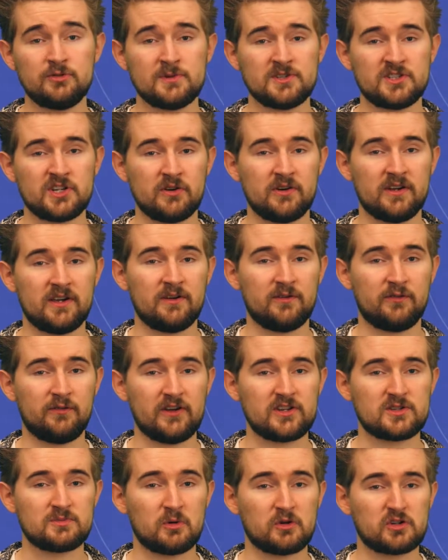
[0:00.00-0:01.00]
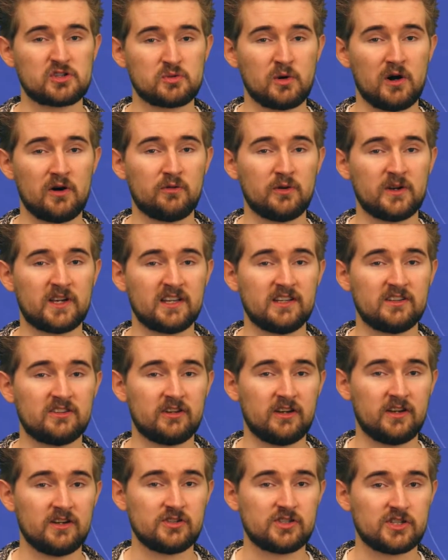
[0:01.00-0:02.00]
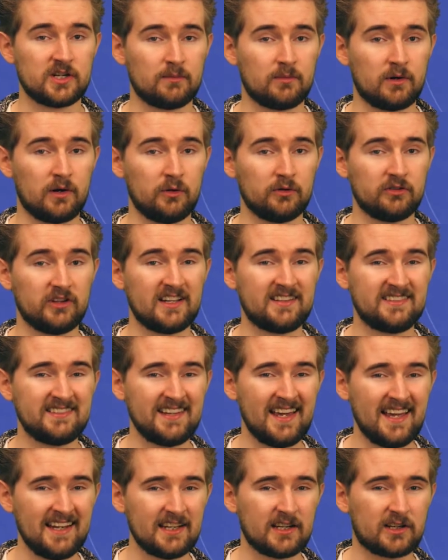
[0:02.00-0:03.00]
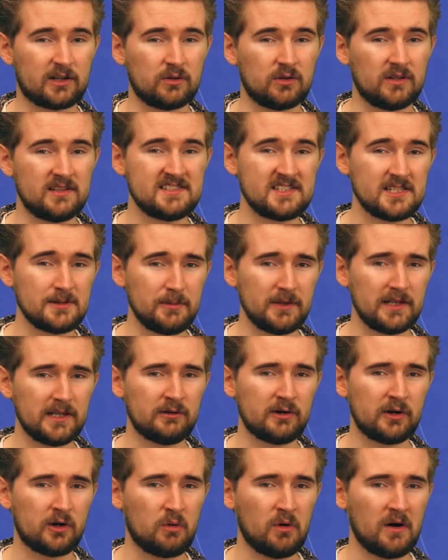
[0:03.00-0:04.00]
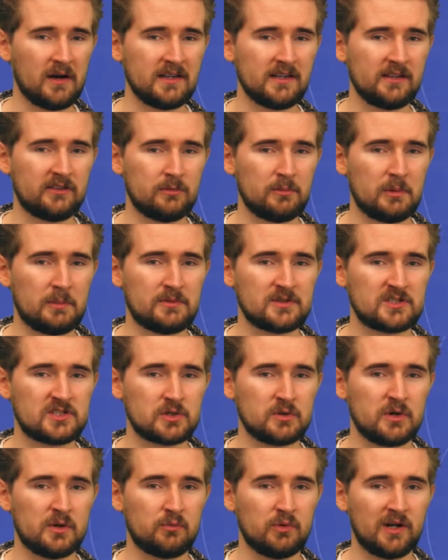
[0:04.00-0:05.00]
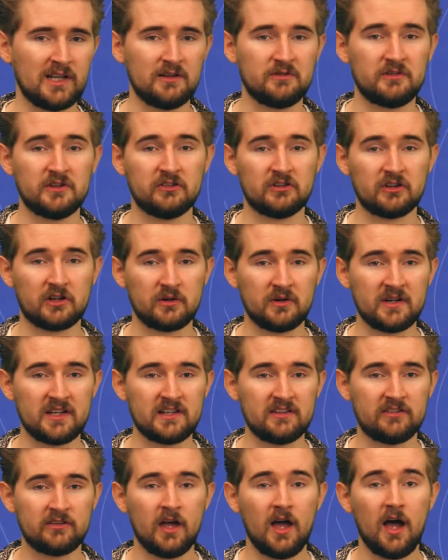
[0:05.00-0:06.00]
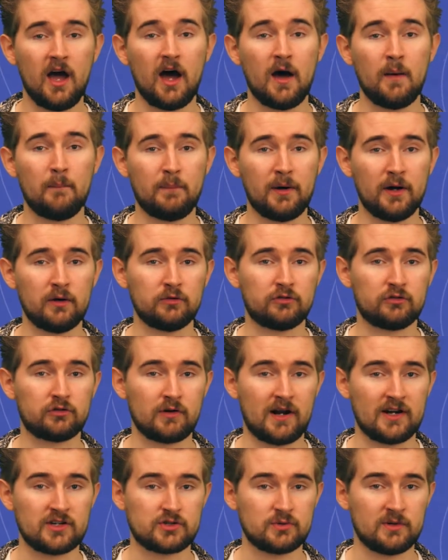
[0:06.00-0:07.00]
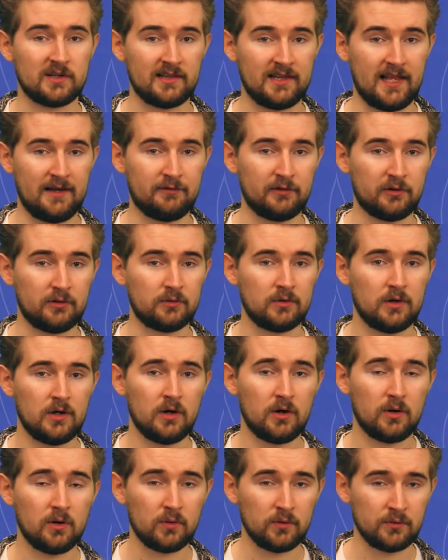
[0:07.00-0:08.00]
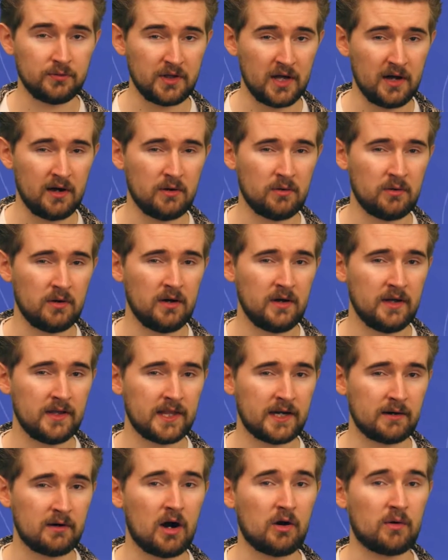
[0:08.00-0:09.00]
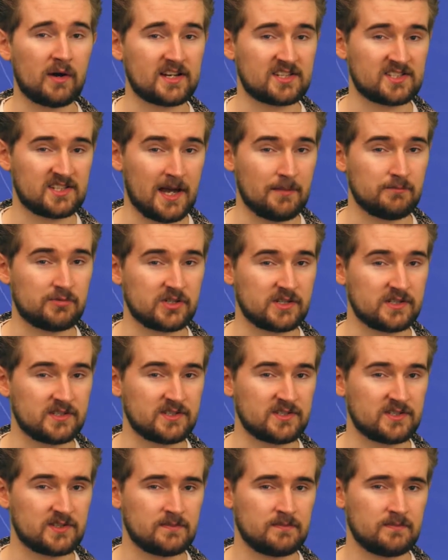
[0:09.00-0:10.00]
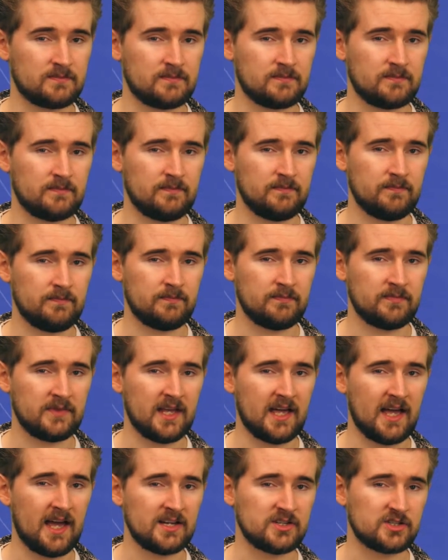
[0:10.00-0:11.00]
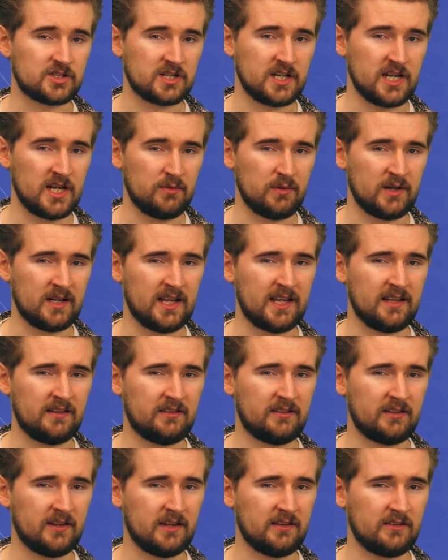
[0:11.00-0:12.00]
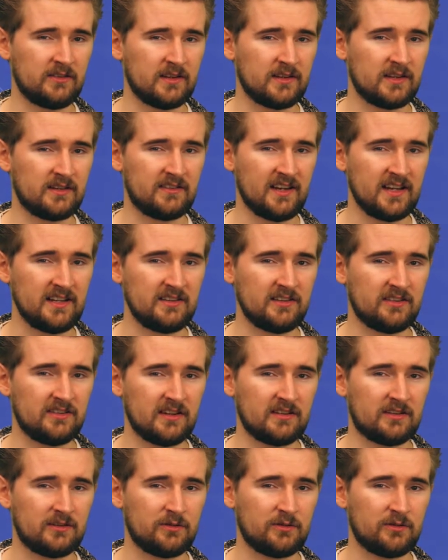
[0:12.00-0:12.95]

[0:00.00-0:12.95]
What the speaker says: majority of Facebook's 12-week internship roles are technical and typically require you to be pursuing relevant degrees at postgraduate level, although there are exceptions. Engineering interns at the data center